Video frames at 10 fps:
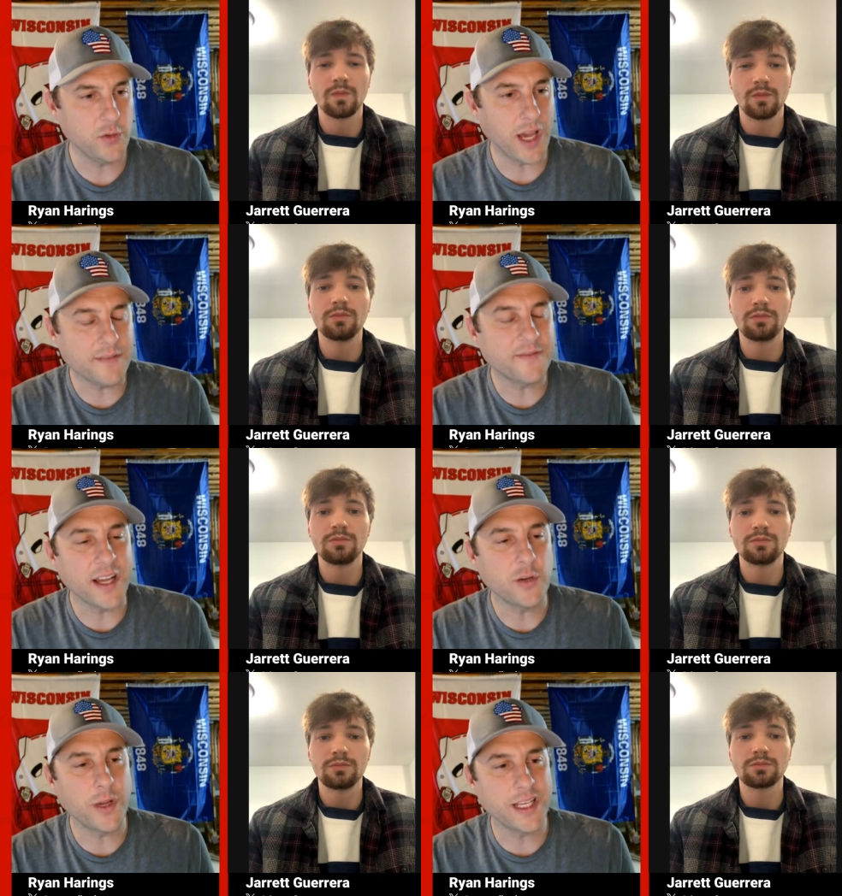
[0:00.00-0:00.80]
Speaker 1: You got to
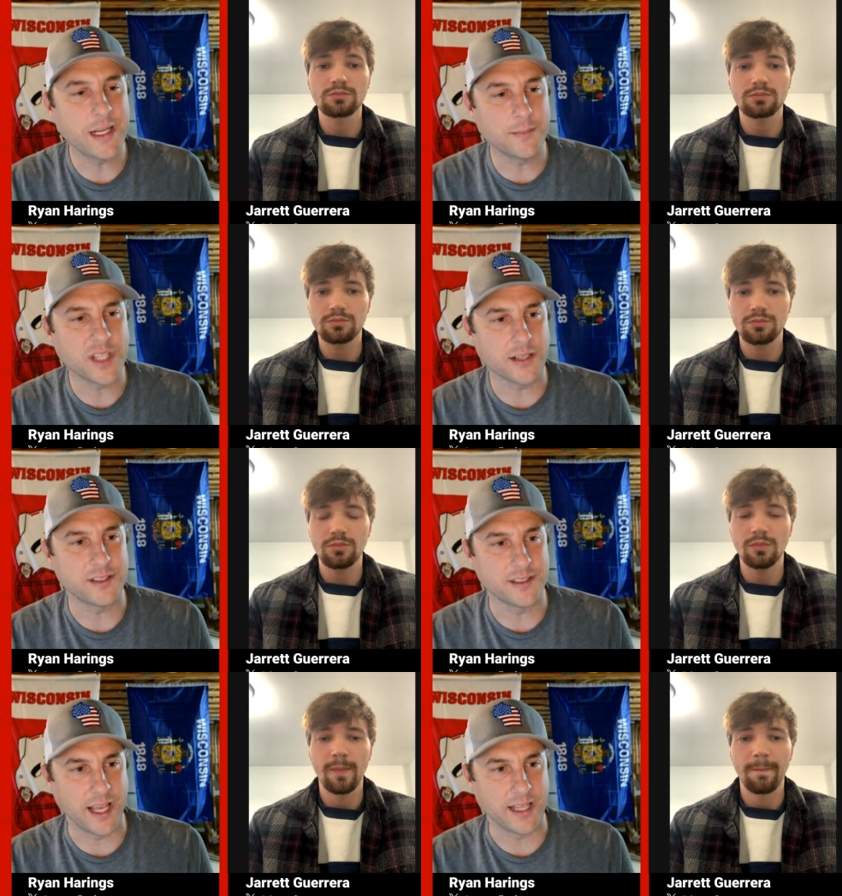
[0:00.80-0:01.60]
find a way to get him
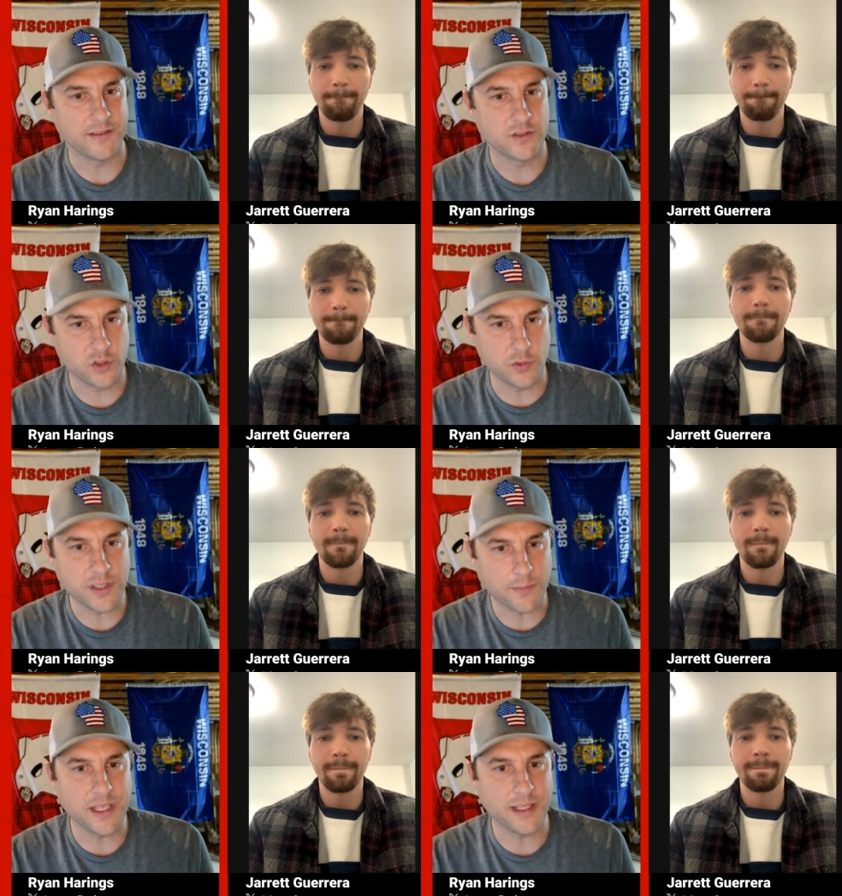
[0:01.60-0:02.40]
touches then. Do
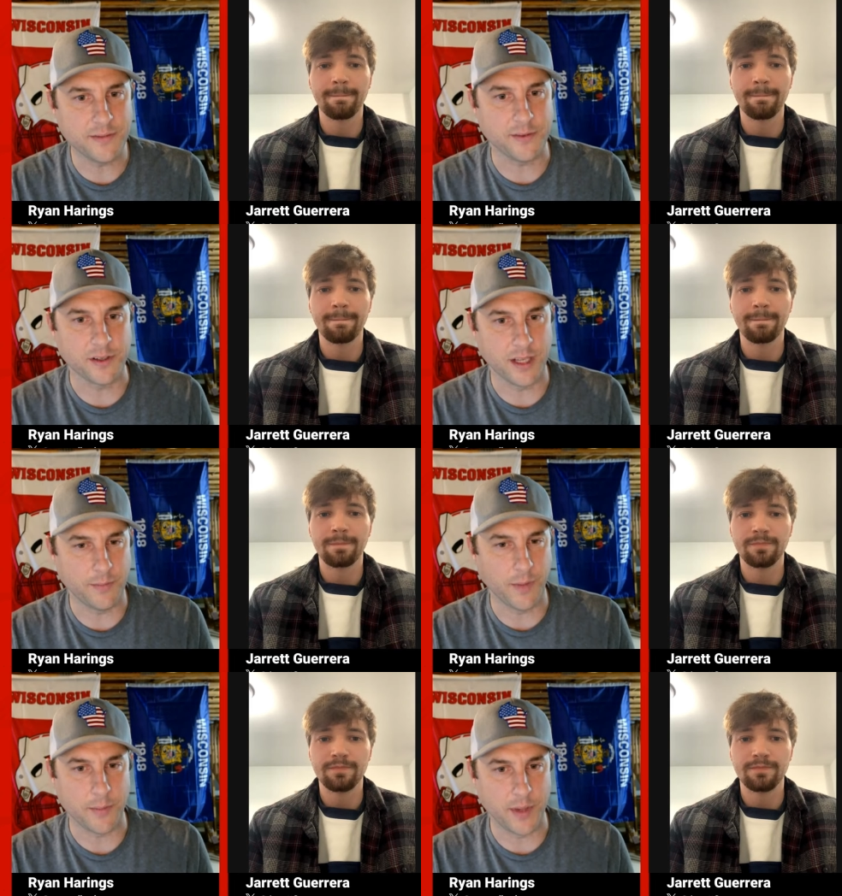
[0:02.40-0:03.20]
something different,
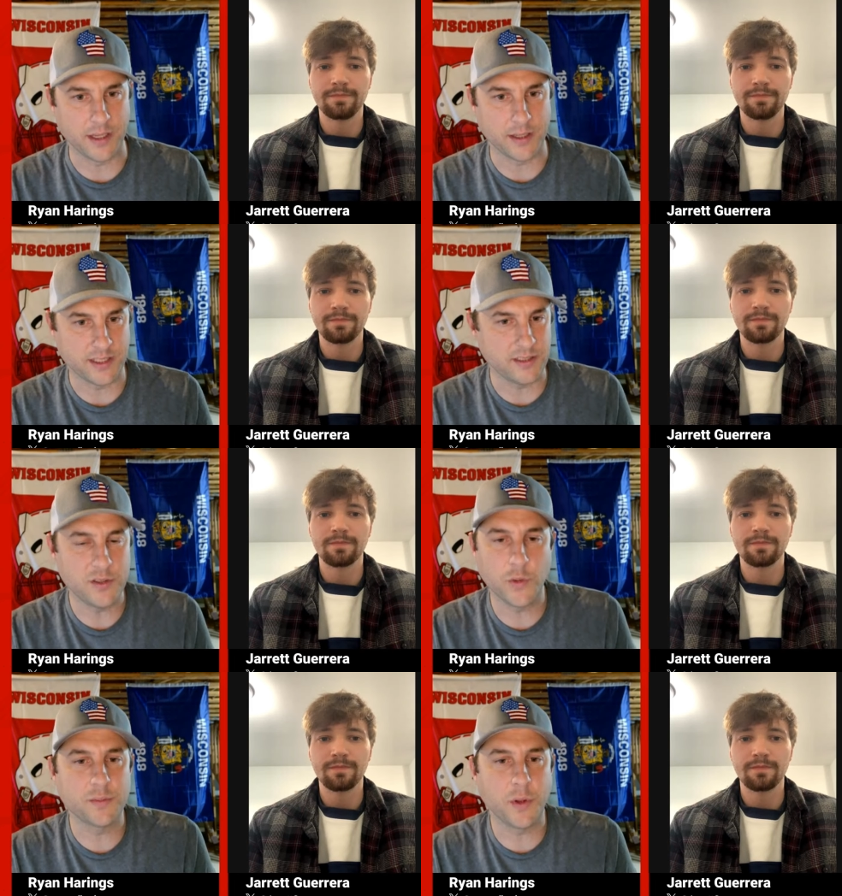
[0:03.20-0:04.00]
in my opinion, because he's
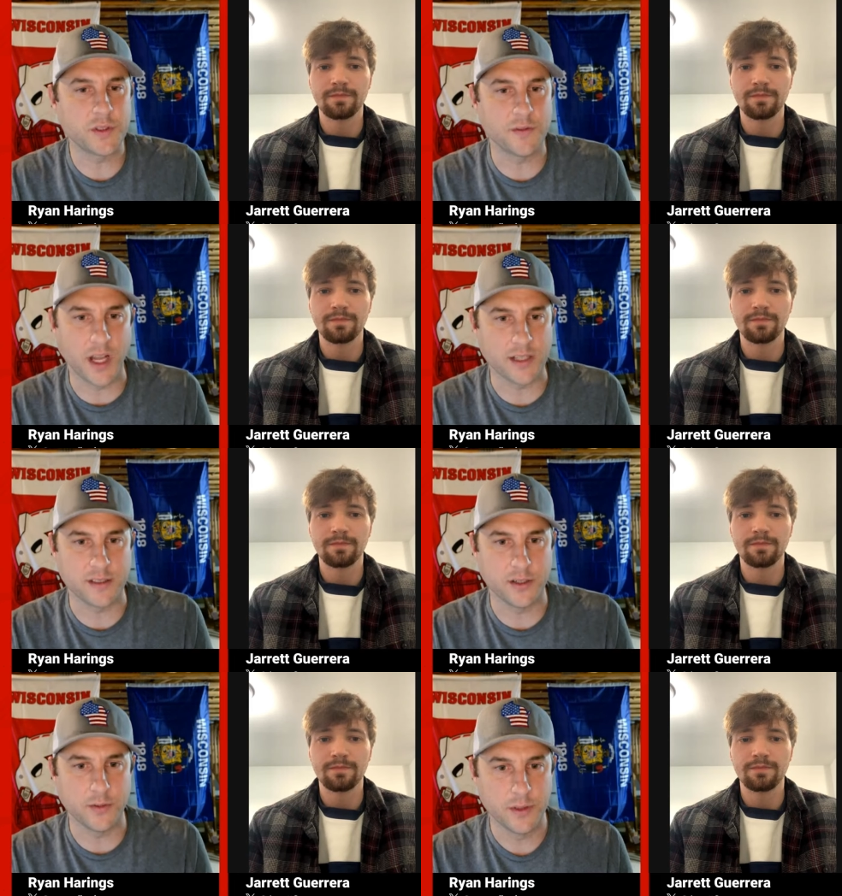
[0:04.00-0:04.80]
too explosive not
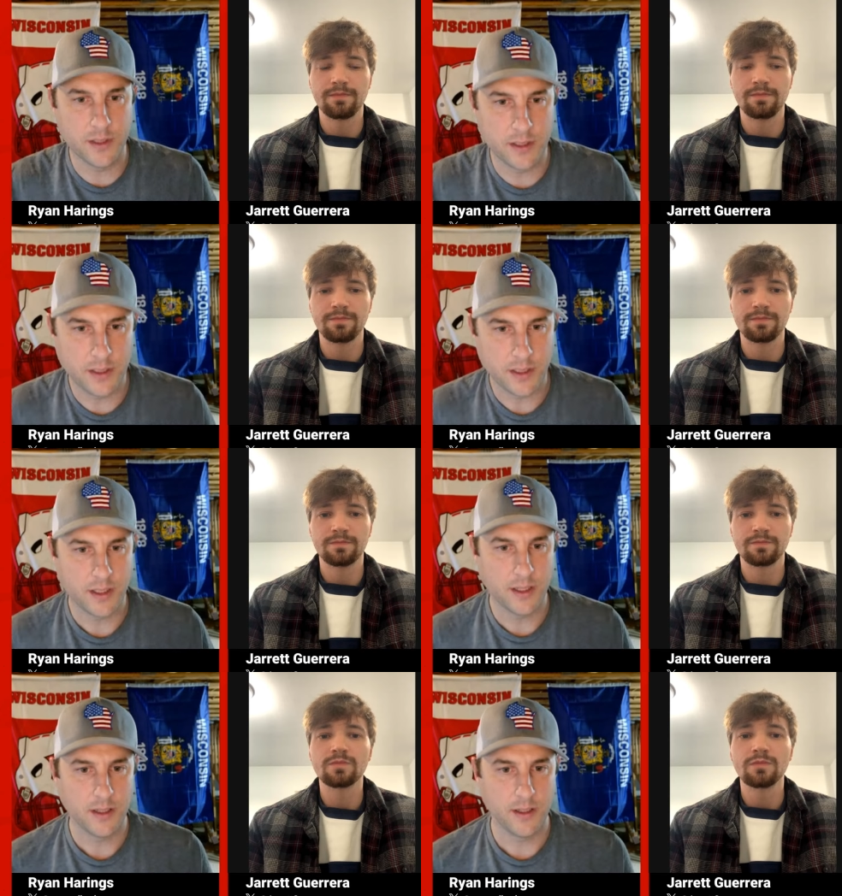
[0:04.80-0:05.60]
to.
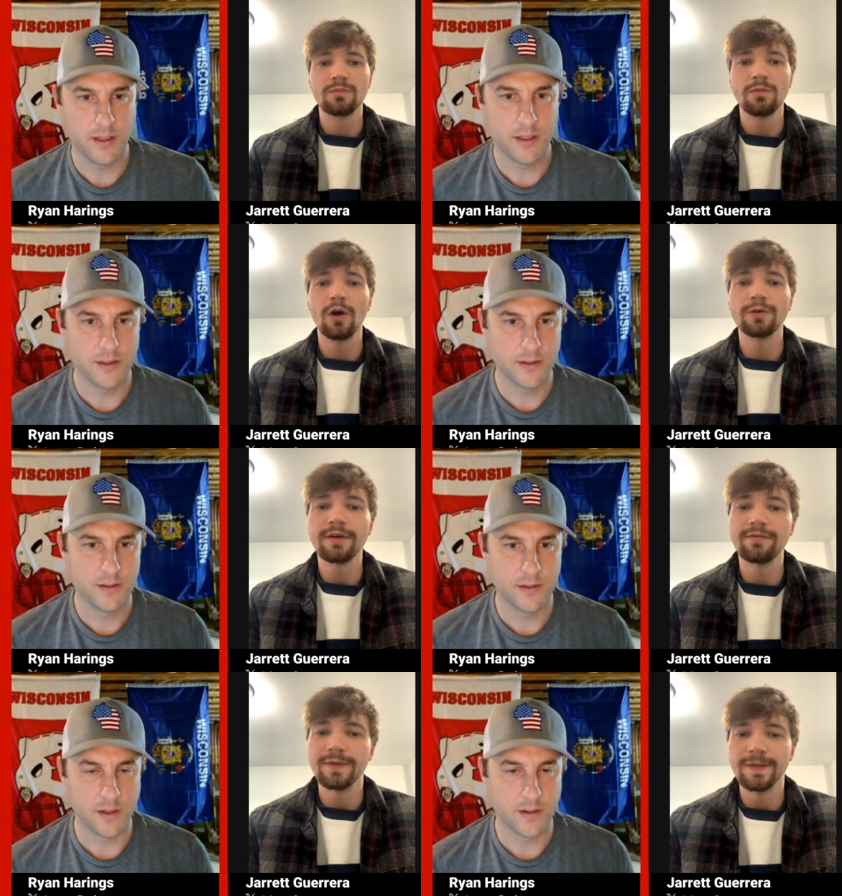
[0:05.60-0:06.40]
Speaker 2: Oh,
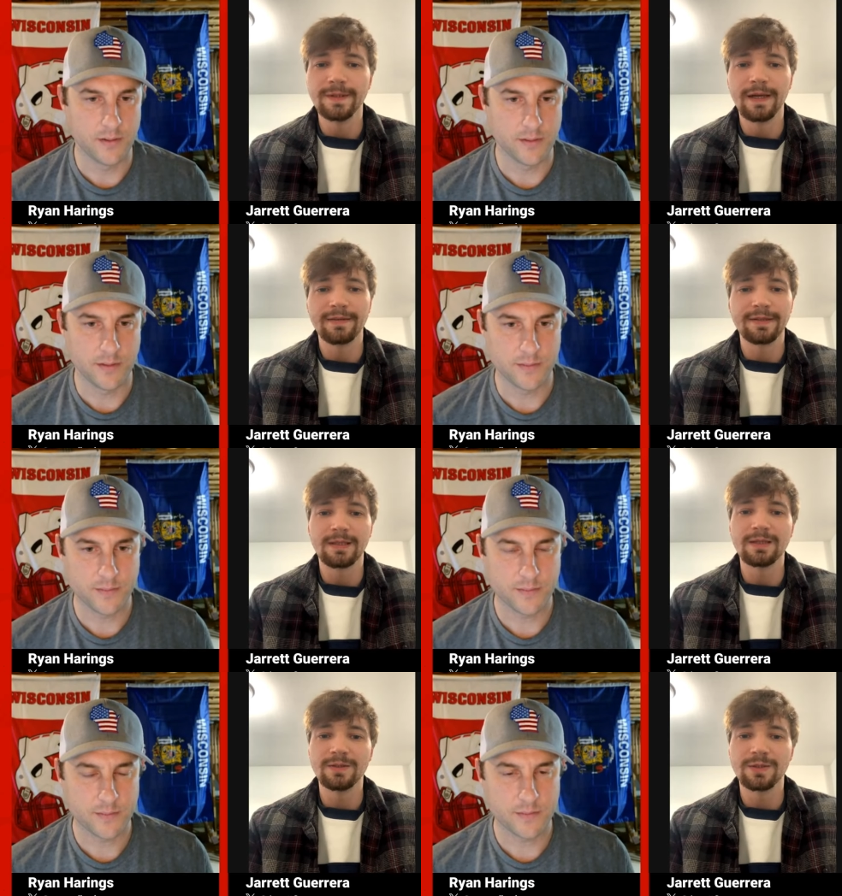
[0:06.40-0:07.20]
definitely. I
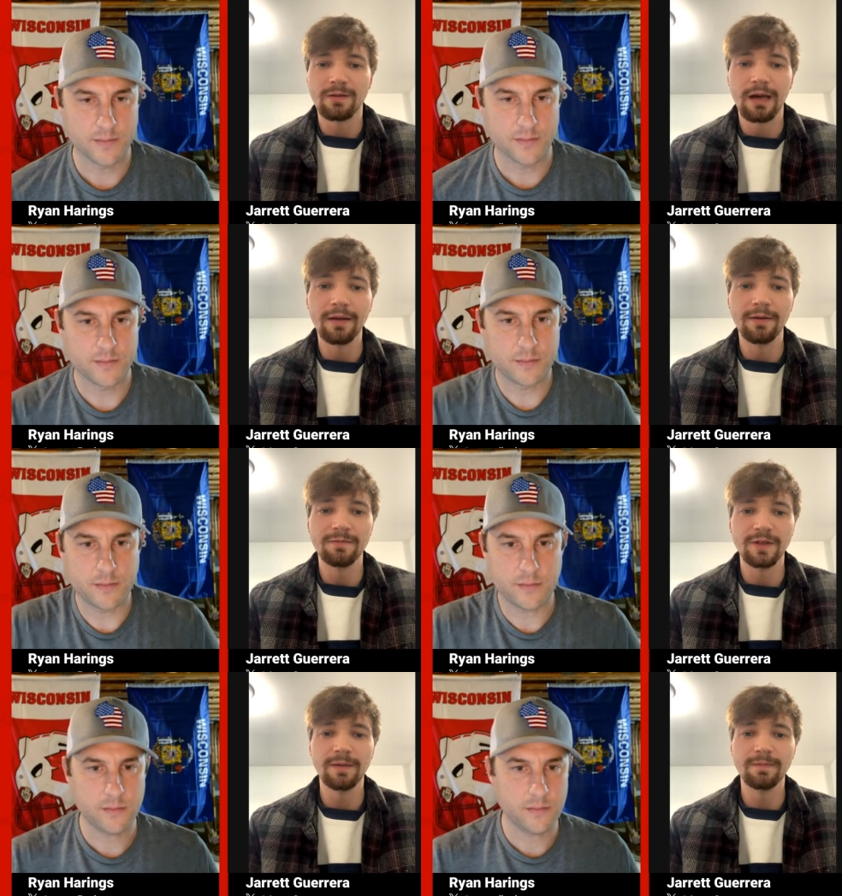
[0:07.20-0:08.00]
think that there's a lot
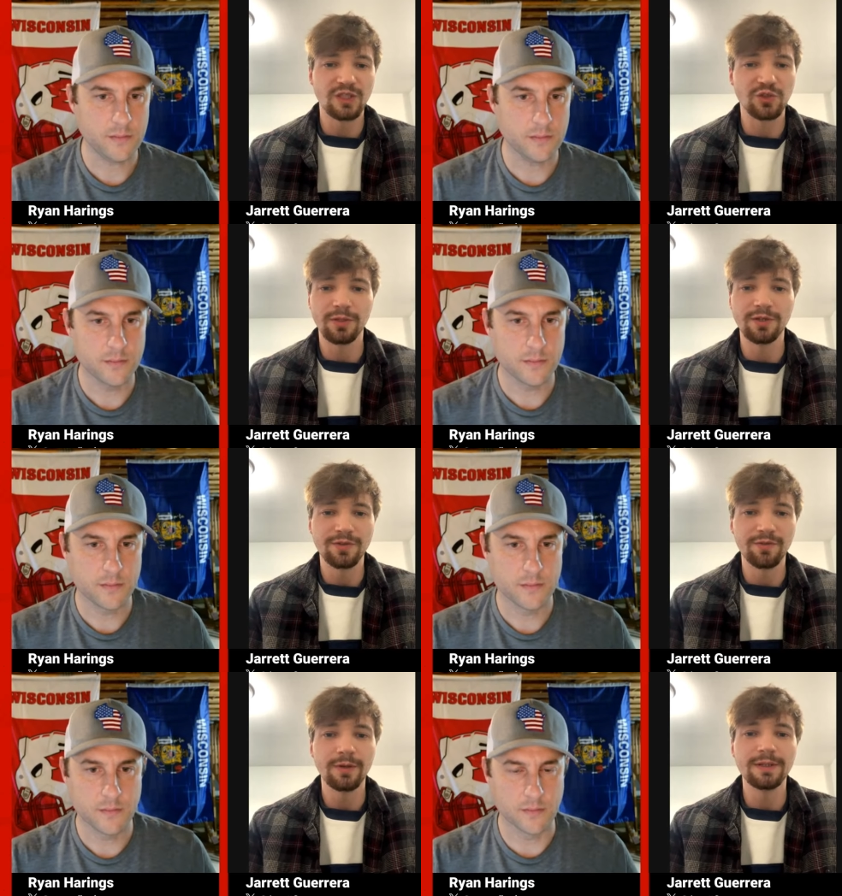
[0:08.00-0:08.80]
of um,
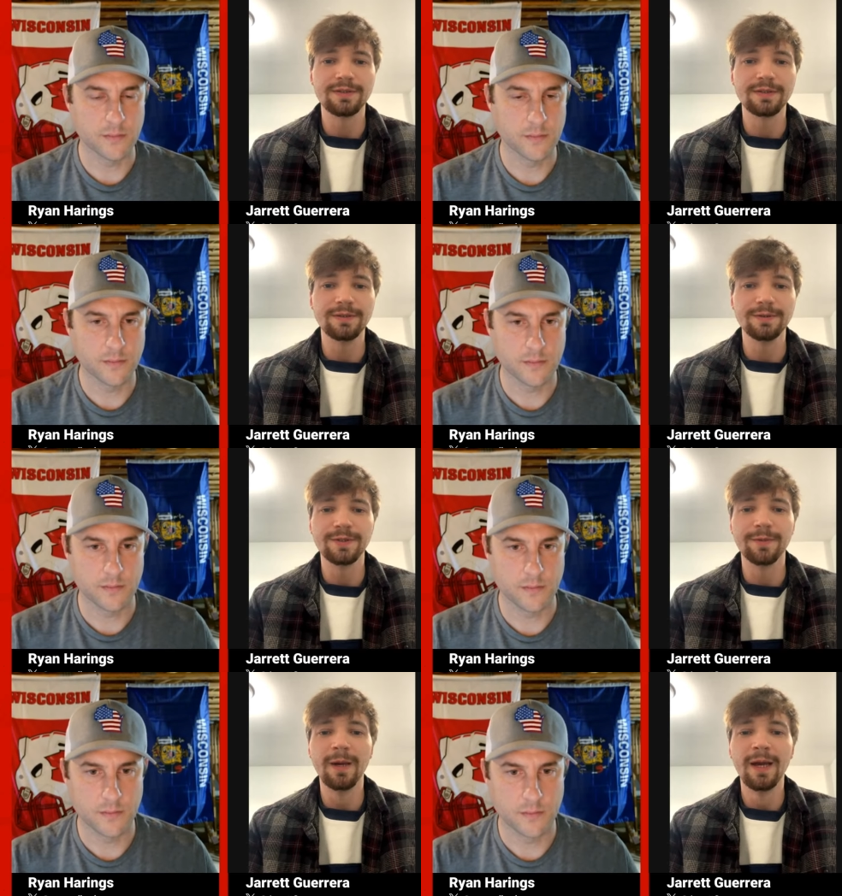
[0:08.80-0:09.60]
explosive ways to
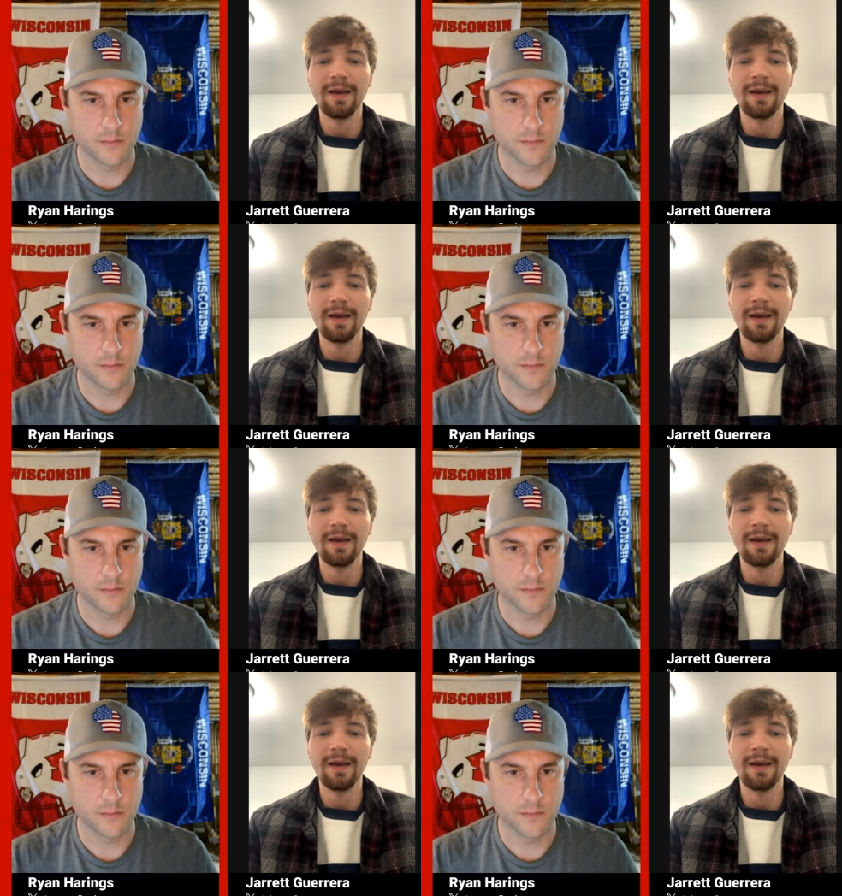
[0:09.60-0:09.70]
use him.